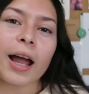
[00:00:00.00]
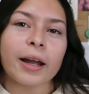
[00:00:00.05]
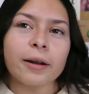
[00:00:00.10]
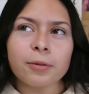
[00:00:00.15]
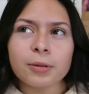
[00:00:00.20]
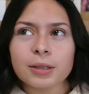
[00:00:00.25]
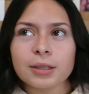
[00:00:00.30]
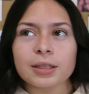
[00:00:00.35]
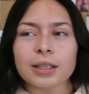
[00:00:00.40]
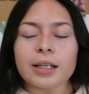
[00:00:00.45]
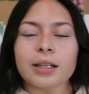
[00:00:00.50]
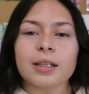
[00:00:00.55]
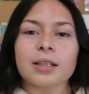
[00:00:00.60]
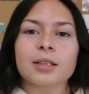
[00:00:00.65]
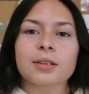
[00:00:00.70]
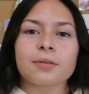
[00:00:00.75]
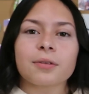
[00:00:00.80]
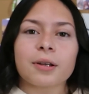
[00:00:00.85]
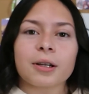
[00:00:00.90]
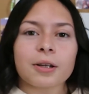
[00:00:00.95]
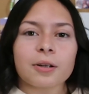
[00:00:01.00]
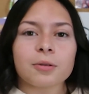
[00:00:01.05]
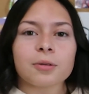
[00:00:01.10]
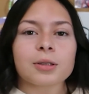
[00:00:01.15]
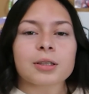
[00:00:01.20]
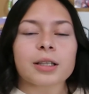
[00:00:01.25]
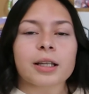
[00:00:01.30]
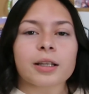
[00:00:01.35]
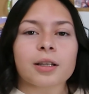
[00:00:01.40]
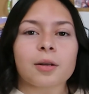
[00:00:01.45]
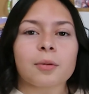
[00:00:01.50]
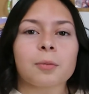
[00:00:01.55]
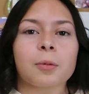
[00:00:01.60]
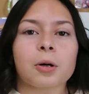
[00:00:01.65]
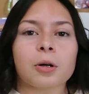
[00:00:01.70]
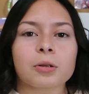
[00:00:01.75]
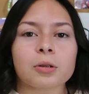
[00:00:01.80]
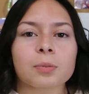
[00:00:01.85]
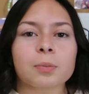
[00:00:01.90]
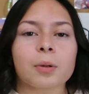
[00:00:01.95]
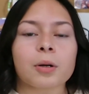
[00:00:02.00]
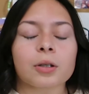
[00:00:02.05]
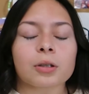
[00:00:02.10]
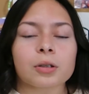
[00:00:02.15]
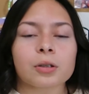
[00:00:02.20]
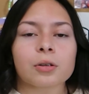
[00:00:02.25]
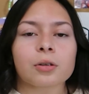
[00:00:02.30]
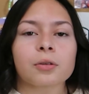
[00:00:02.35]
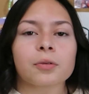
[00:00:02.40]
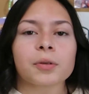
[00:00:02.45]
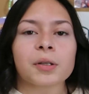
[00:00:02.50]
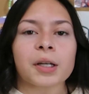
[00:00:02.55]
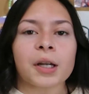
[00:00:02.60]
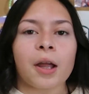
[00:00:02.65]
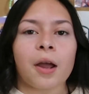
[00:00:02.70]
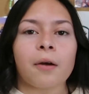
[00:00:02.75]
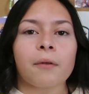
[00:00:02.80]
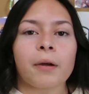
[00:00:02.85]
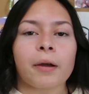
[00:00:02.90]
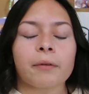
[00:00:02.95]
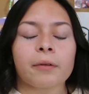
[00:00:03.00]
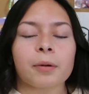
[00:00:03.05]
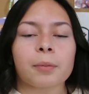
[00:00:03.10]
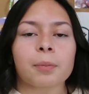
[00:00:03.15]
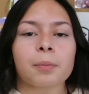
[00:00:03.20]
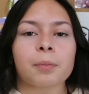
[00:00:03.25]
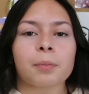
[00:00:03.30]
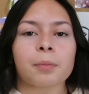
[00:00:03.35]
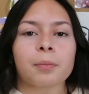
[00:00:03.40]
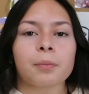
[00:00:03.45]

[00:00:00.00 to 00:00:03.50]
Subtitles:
I would say this video was like the most personal video I've